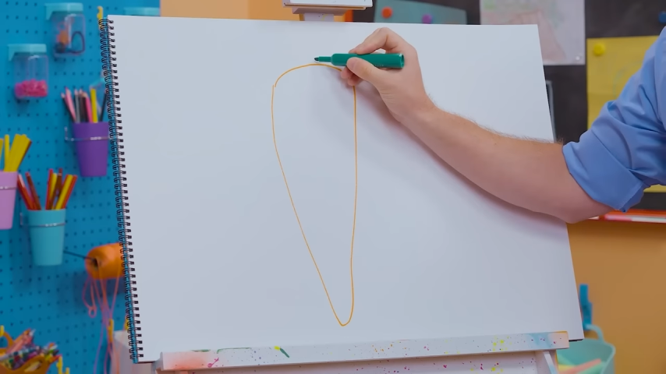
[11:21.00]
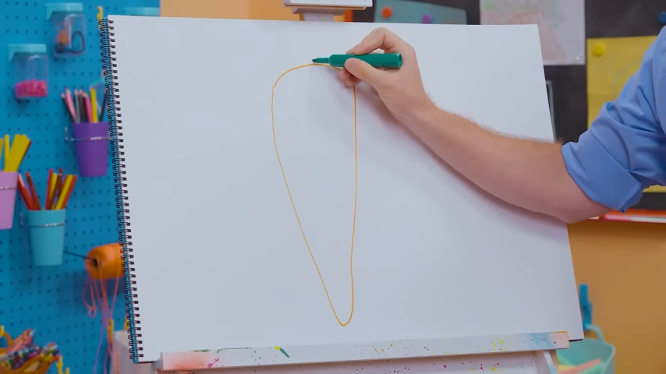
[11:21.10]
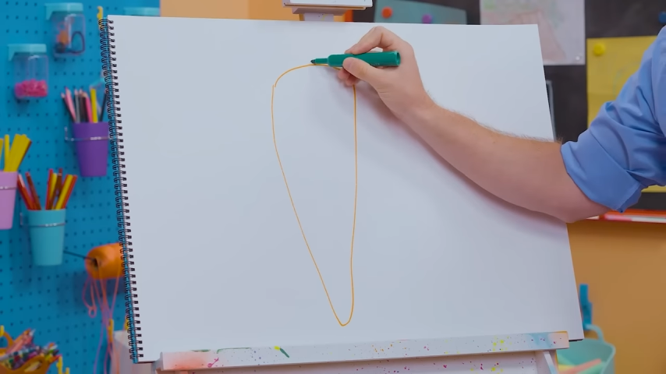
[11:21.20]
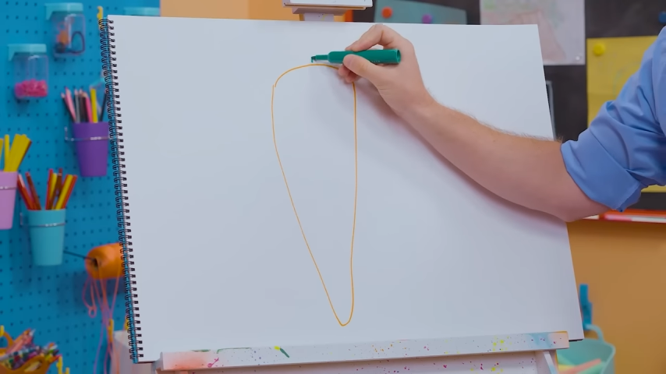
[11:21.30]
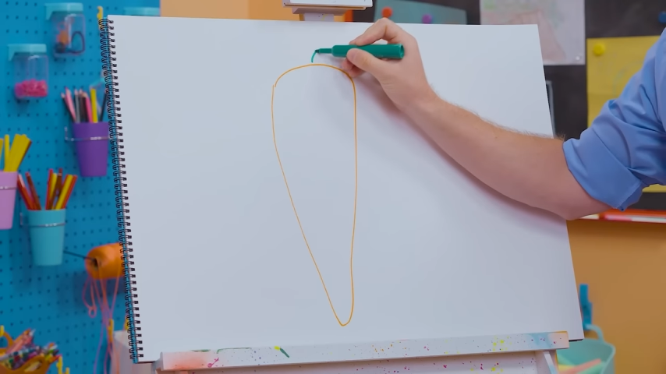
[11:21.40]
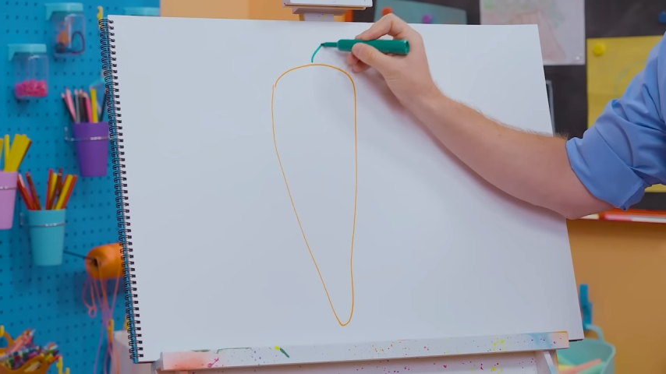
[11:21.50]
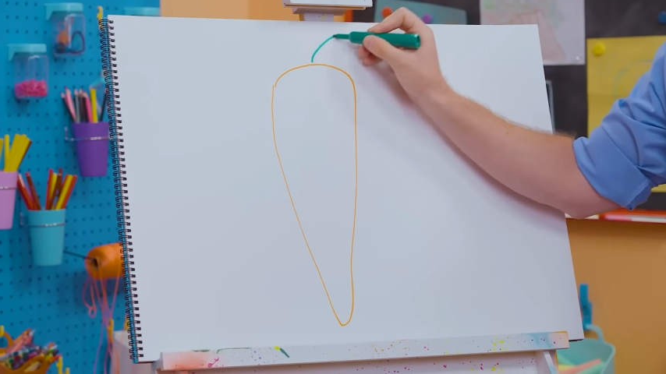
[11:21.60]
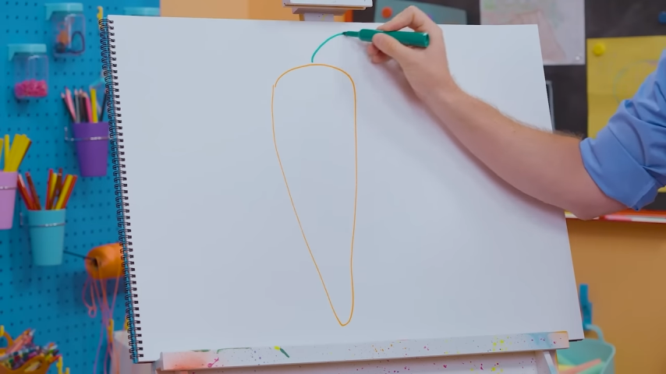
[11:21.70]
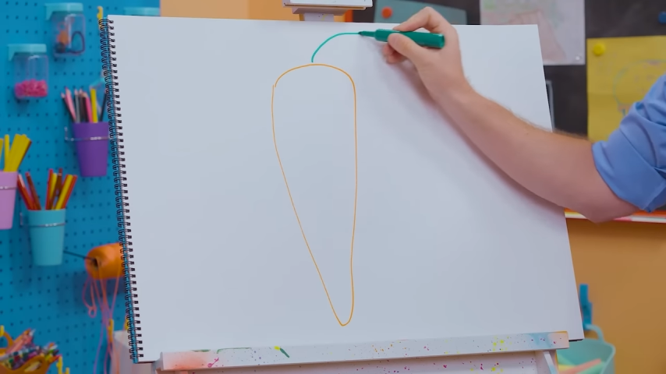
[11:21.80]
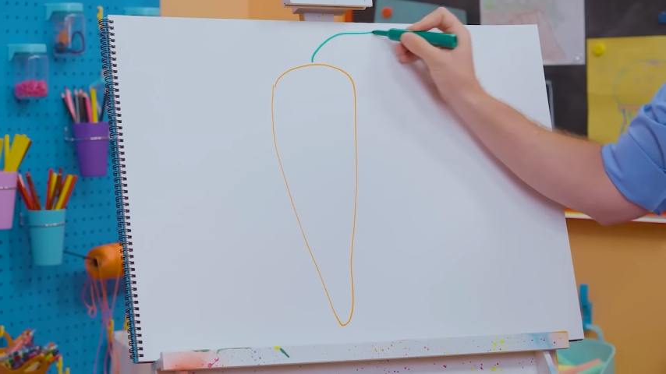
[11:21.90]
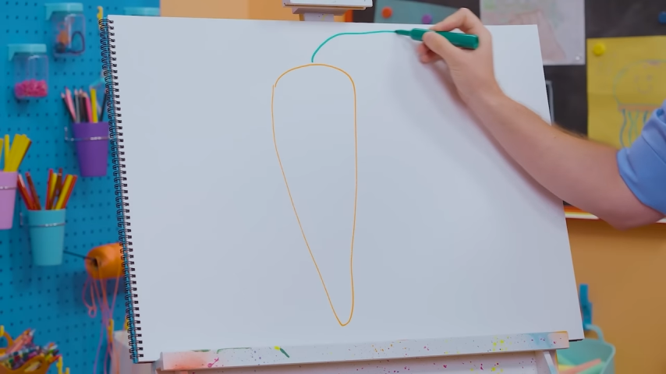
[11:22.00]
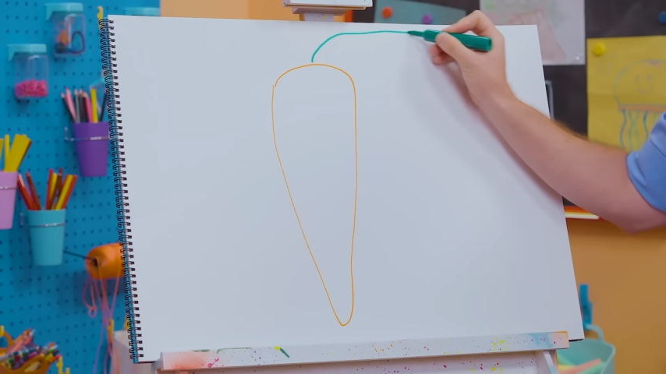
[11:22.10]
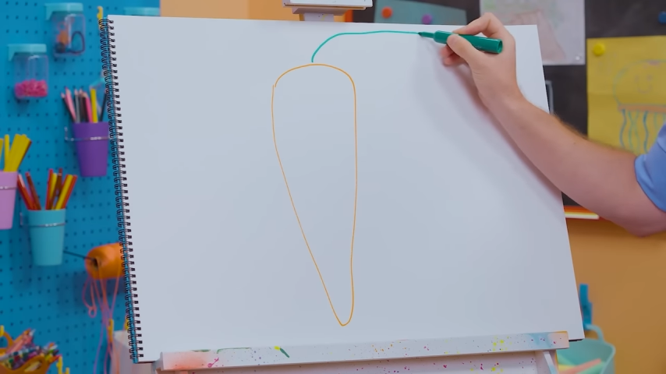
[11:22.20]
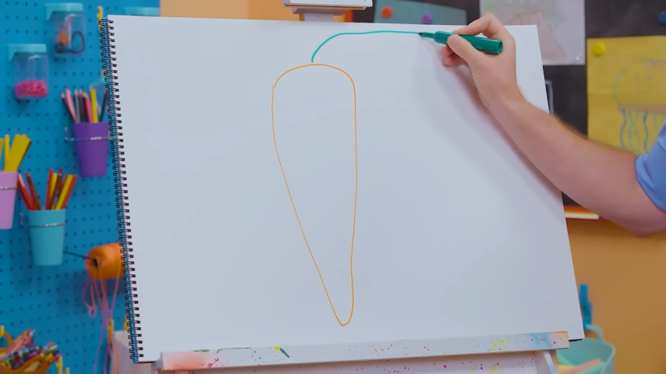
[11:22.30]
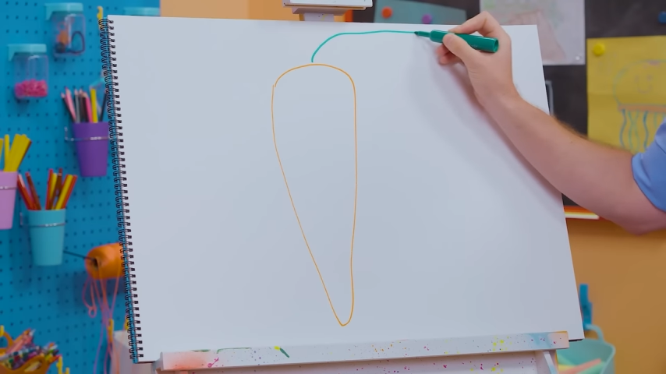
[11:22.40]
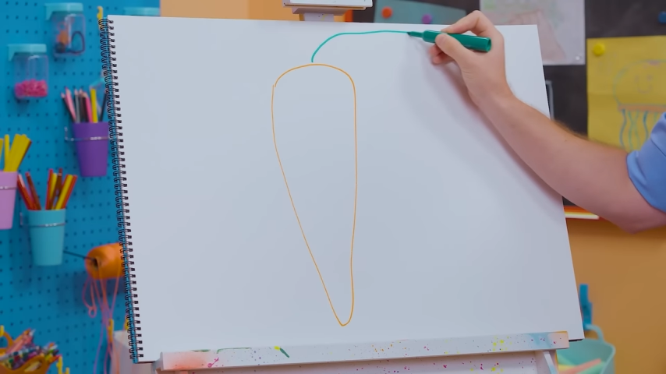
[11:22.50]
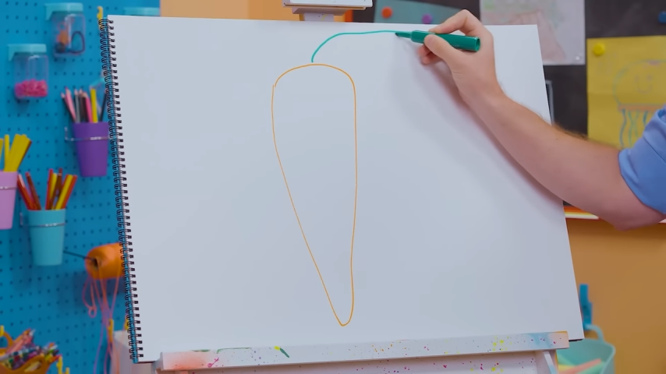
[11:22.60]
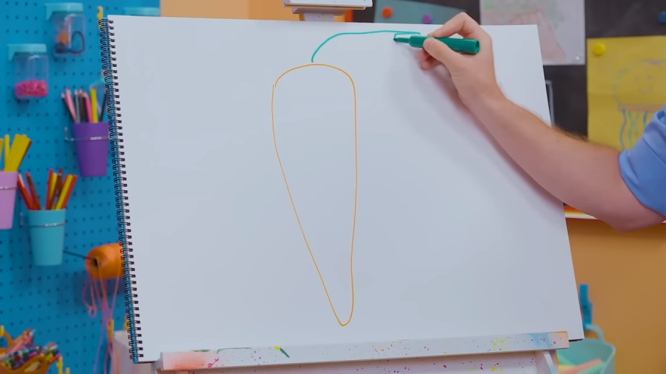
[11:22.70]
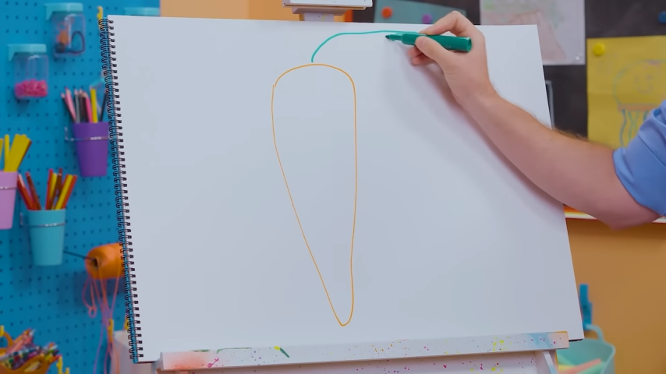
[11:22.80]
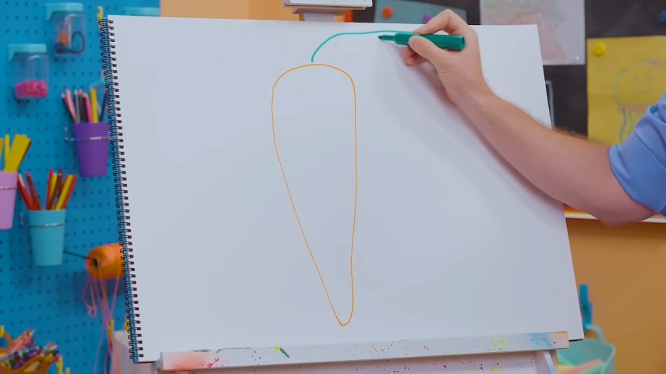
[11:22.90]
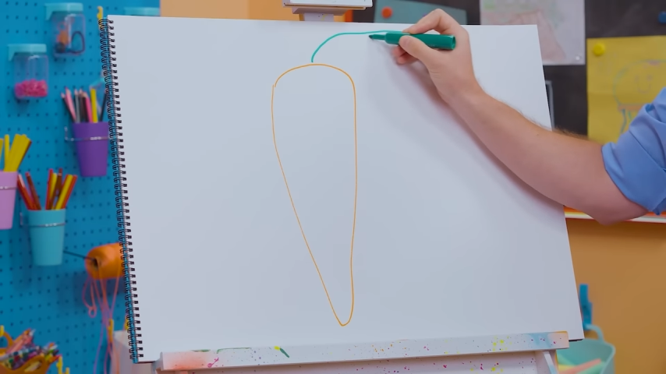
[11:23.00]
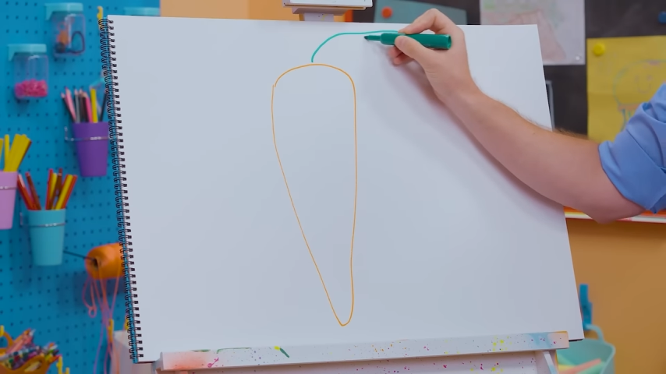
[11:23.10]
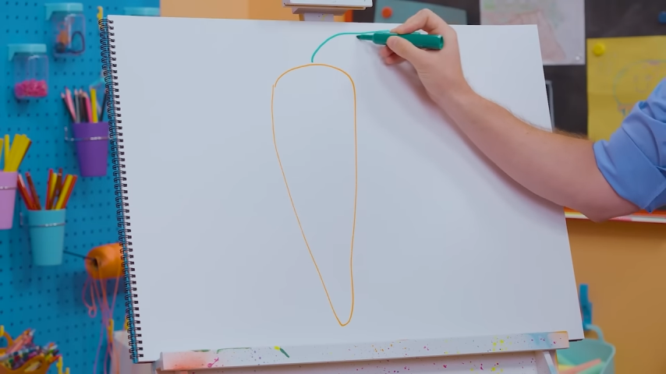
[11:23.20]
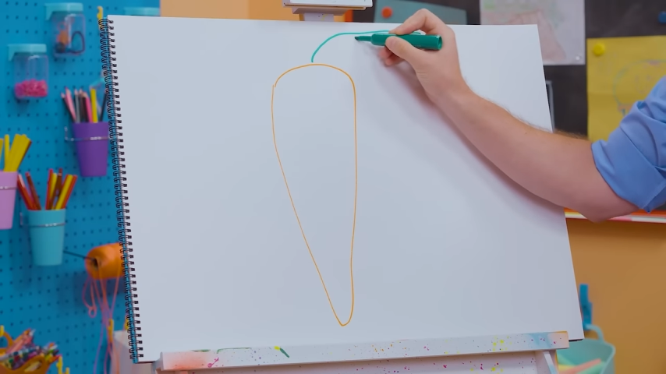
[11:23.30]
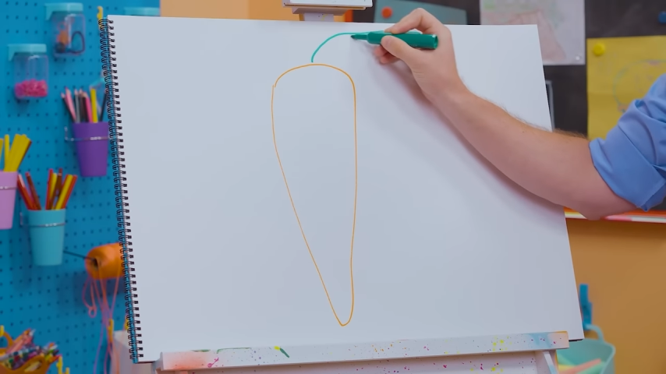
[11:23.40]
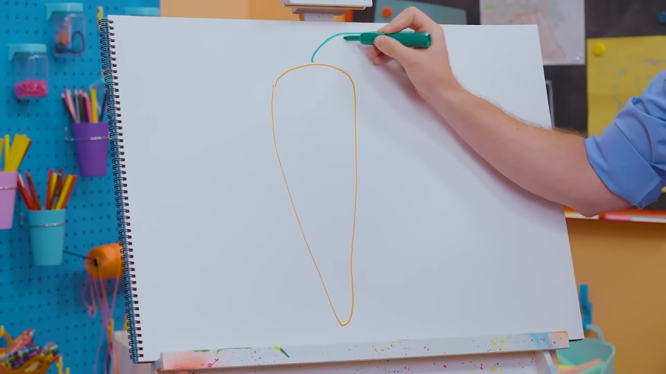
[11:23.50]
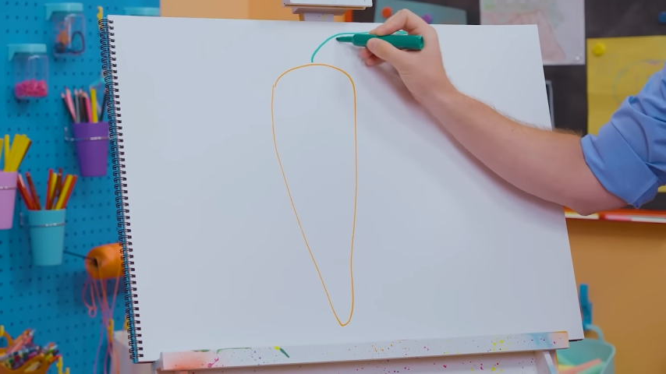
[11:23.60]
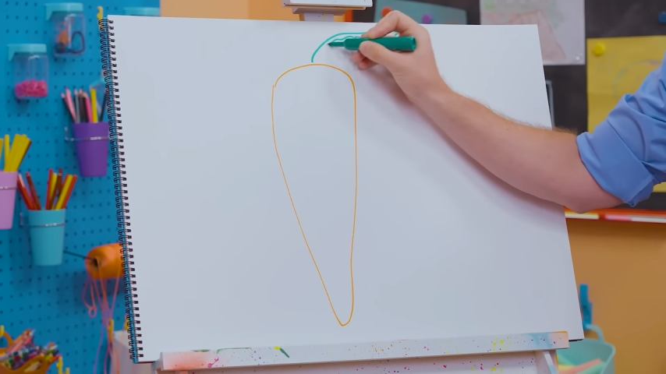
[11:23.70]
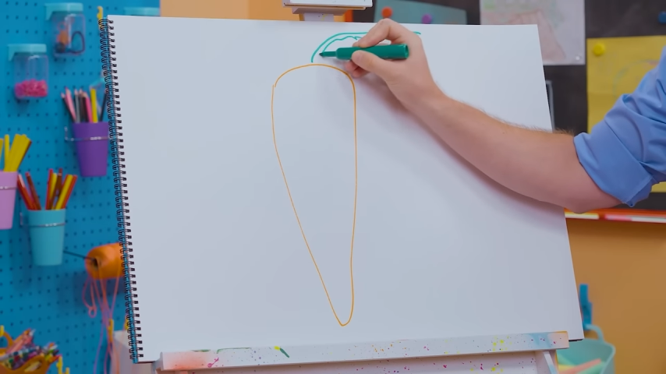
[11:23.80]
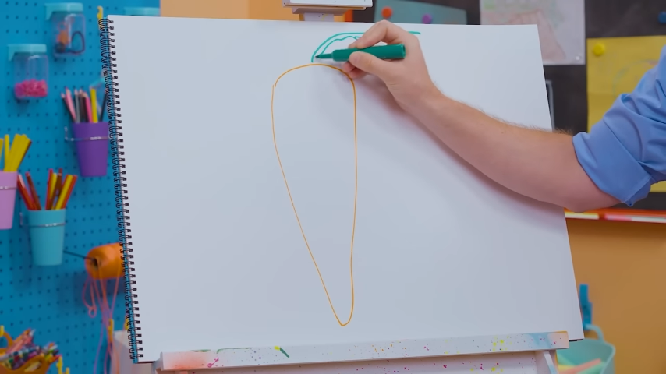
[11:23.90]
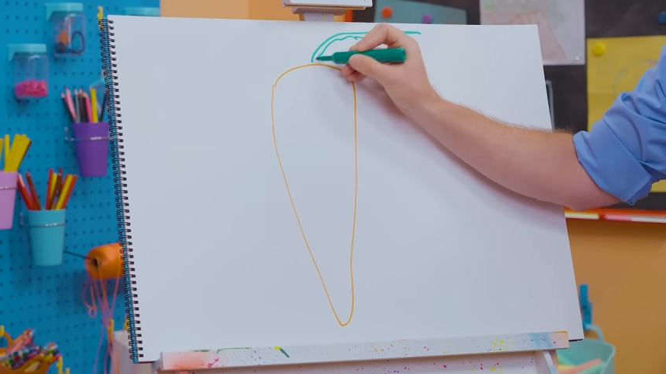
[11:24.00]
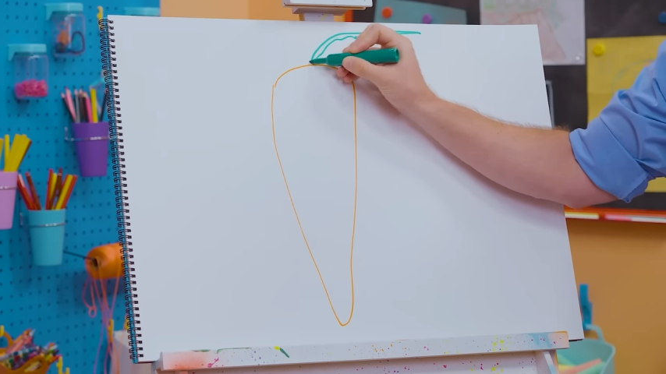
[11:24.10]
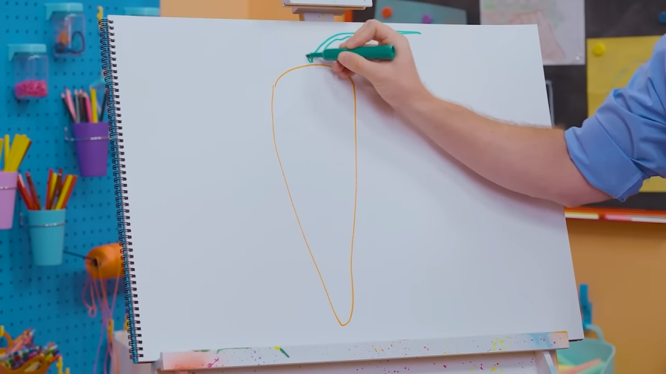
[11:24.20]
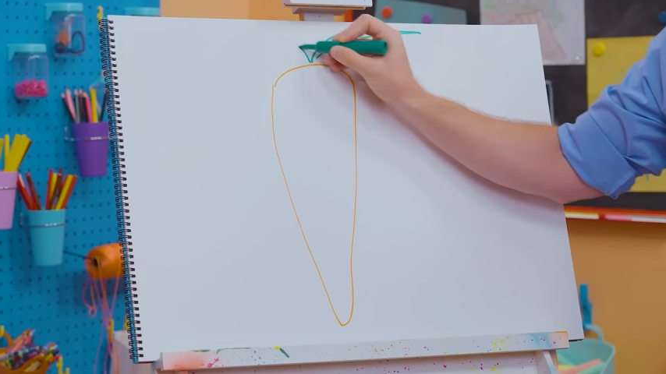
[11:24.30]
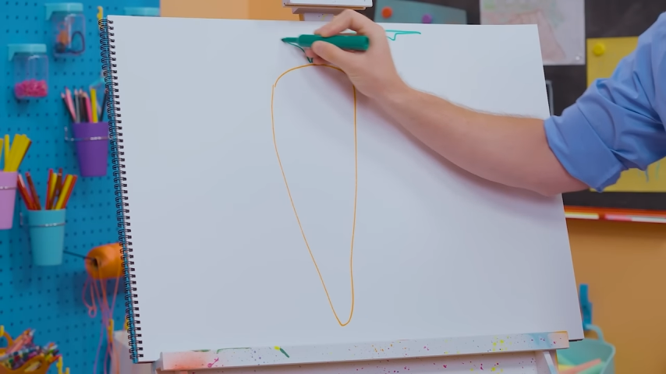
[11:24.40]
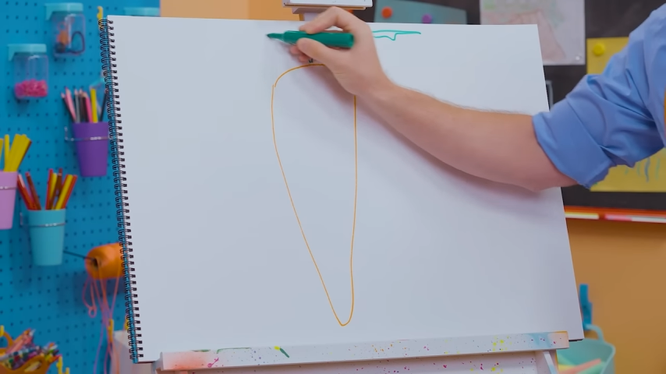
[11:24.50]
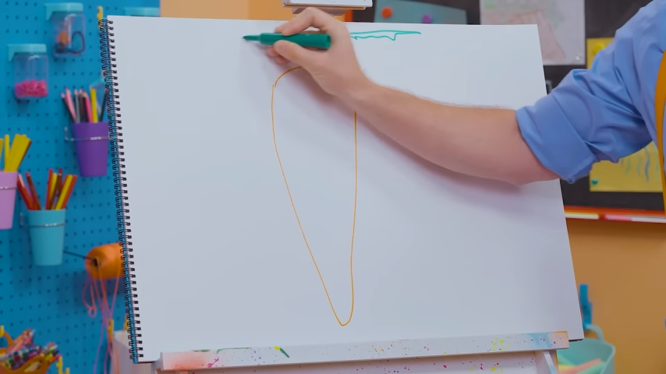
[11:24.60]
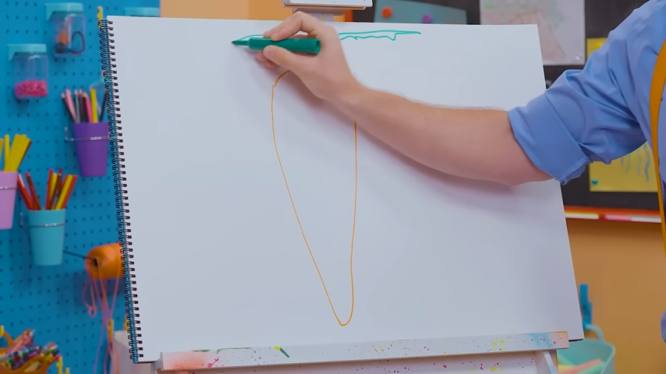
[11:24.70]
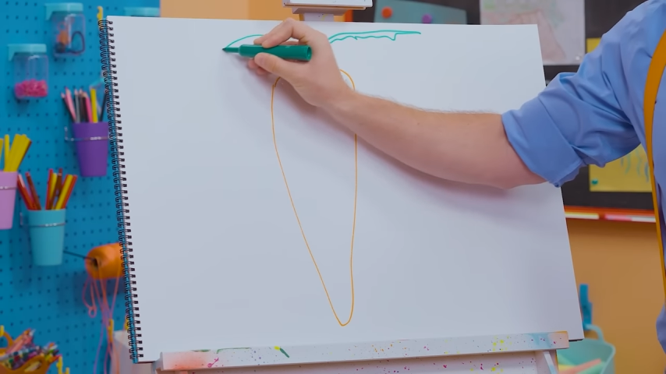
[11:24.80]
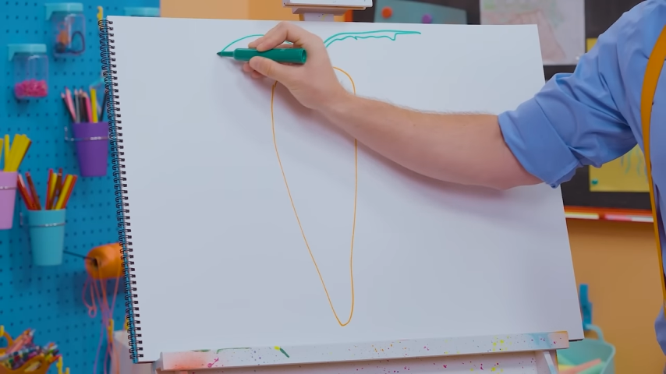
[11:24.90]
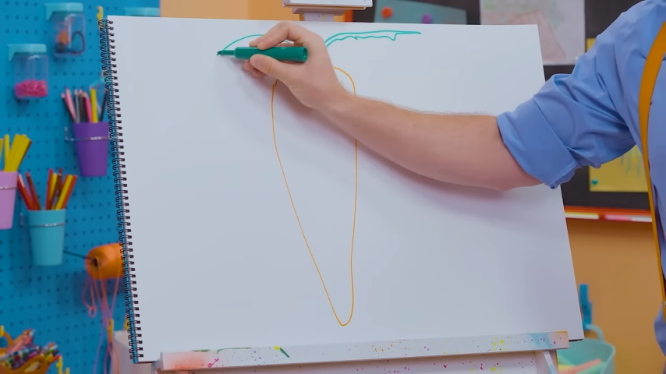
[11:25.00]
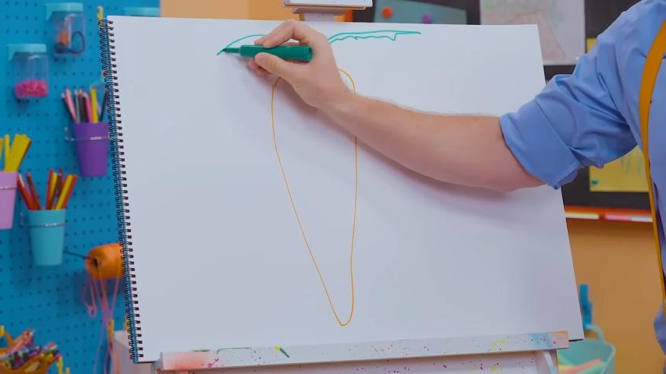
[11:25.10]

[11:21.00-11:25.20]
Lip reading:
Nobody's mouth can be seen.